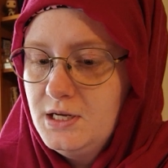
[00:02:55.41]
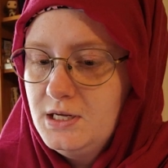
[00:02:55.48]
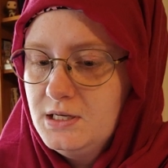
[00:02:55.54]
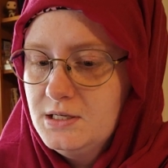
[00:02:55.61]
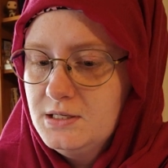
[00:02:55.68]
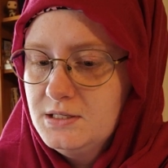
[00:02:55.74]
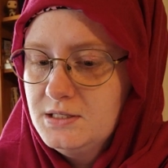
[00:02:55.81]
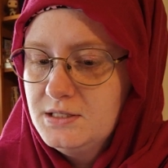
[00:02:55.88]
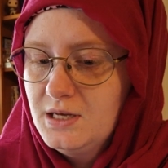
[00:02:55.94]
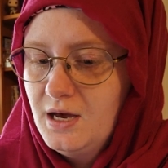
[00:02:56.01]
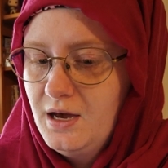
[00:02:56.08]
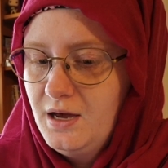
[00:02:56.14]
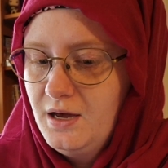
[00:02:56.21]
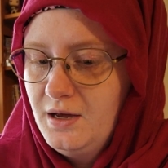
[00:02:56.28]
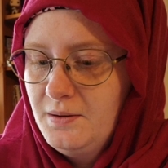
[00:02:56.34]
is
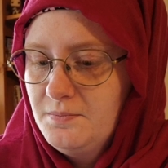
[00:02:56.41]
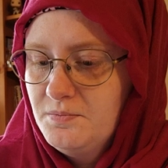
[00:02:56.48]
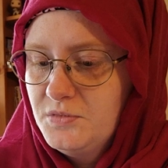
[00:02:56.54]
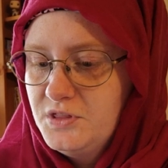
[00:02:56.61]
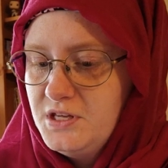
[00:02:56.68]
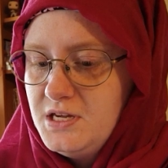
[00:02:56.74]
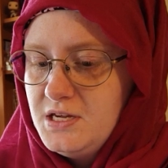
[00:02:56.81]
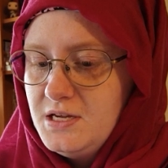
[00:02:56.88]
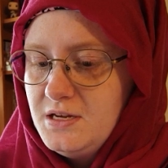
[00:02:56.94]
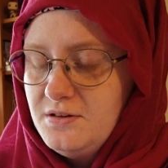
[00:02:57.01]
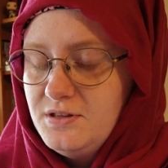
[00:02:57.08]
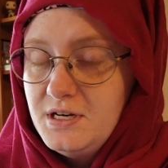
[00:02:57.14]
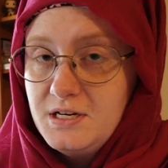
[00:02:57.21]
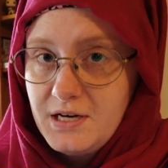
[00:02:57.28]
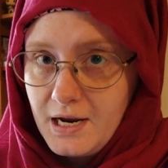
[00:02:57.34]

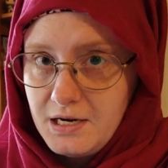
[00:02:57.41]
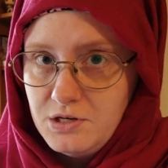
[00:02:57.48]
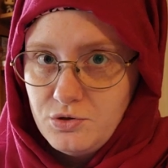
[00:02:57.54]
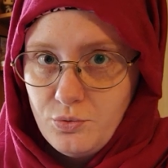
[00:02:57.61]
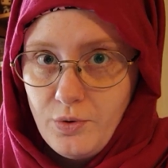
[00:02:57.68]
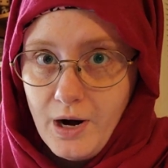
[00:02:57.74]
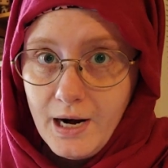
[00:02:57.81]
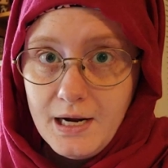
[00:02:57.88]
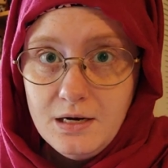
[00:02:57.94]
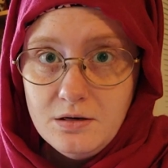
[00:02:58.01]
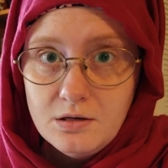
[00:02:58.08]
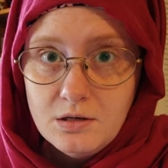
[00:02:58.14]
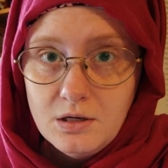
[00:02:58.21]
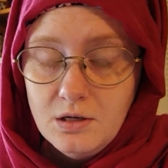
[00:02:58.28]
the night ride.